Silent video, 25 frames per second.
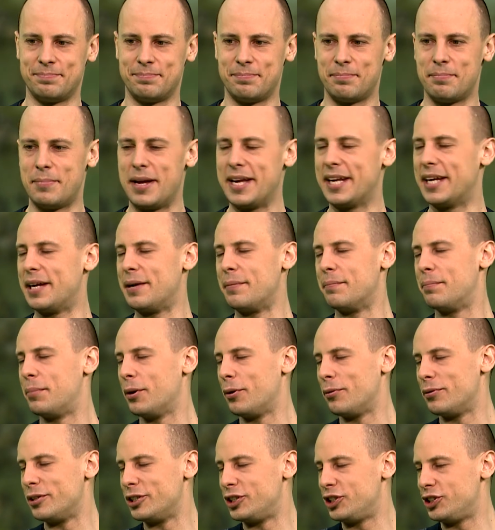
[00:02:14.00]
making
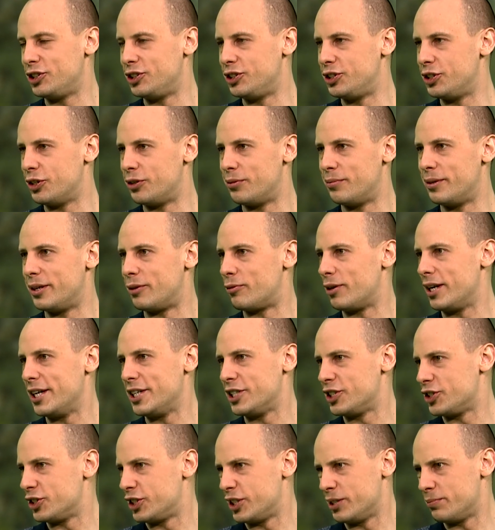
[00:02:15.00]
Polish-German
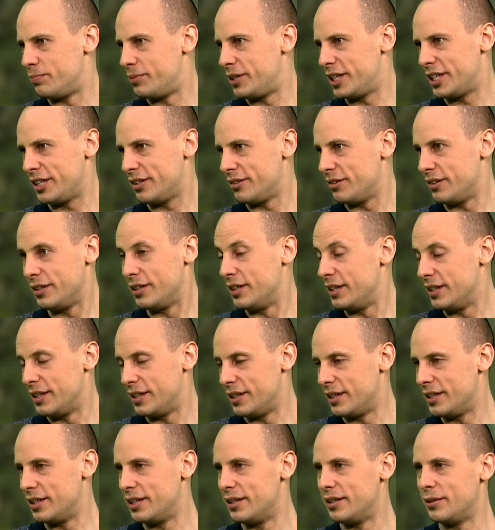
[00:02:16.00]
relationships
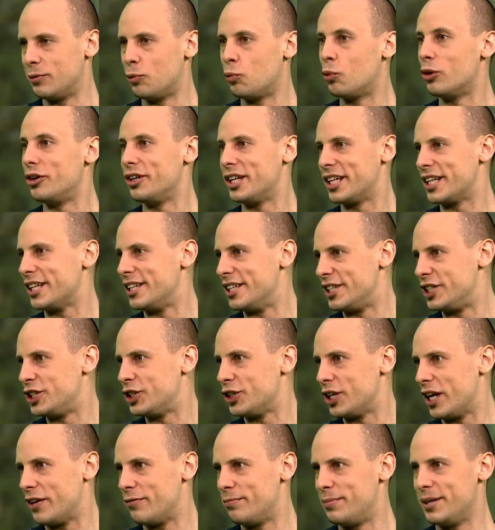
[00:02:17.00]
worse than it
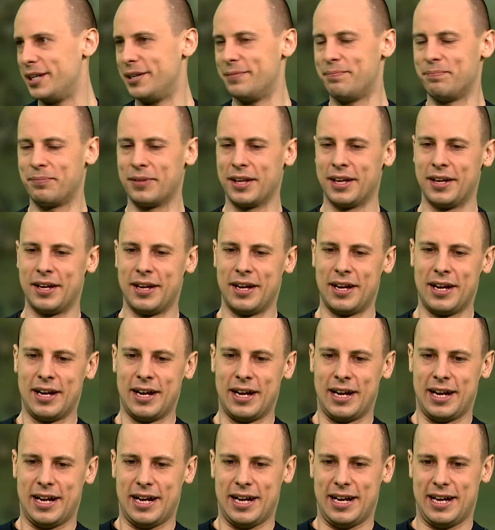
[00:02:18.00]
should have been.
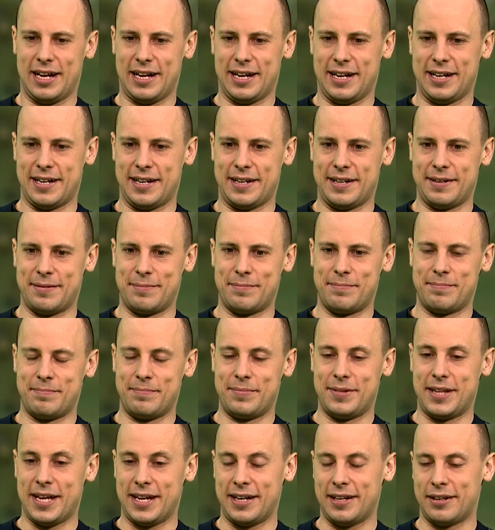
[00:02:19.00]
Uh,
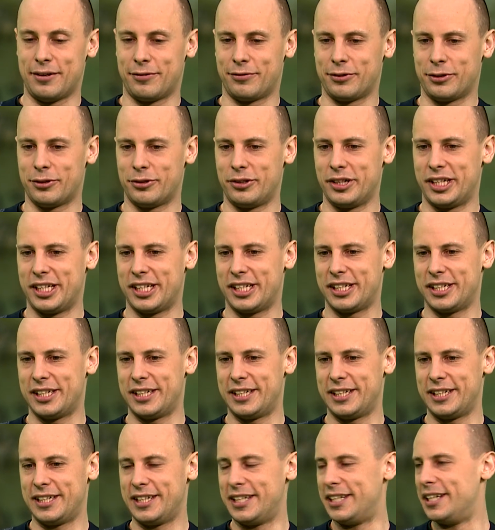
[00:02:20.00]
then, of course,
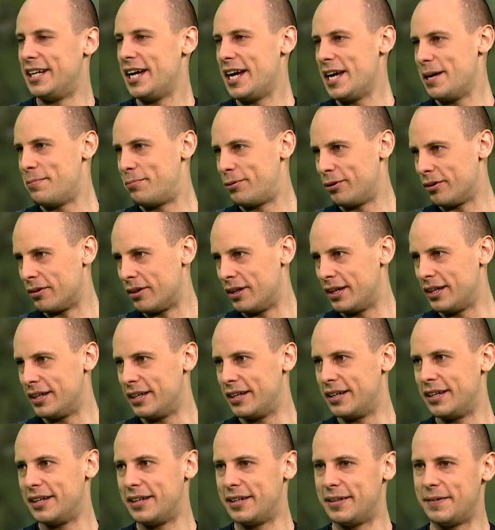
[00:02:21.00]
uh, in April,
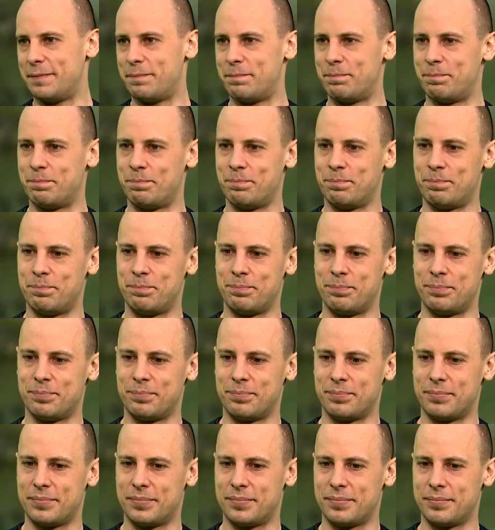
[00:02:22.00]

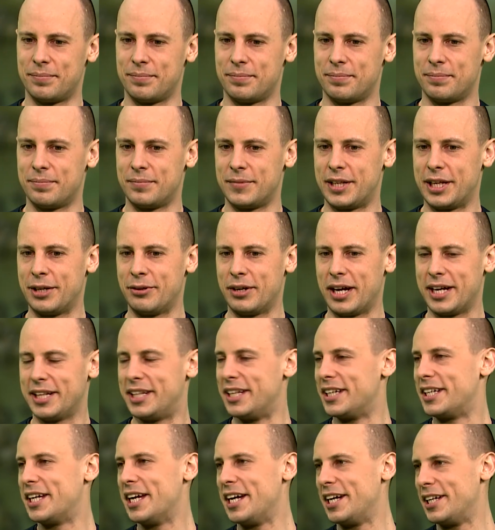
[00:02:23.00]
um, the
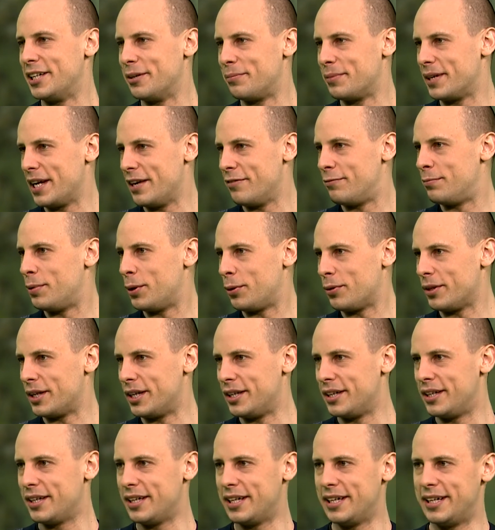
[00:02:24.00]
United Kingdom gave
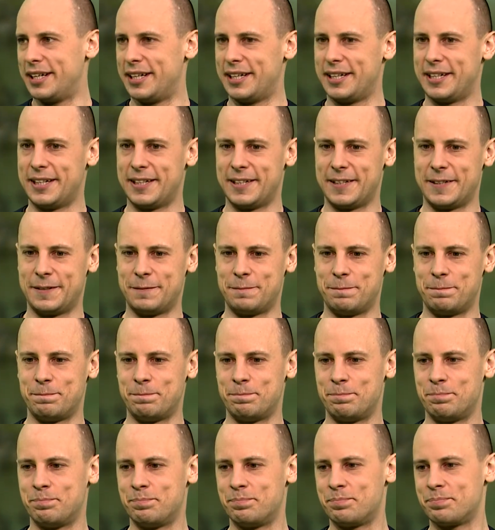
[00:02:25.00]
Poland
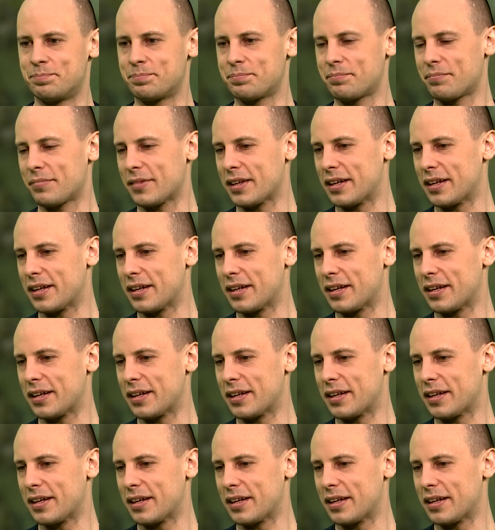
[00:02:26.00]
um,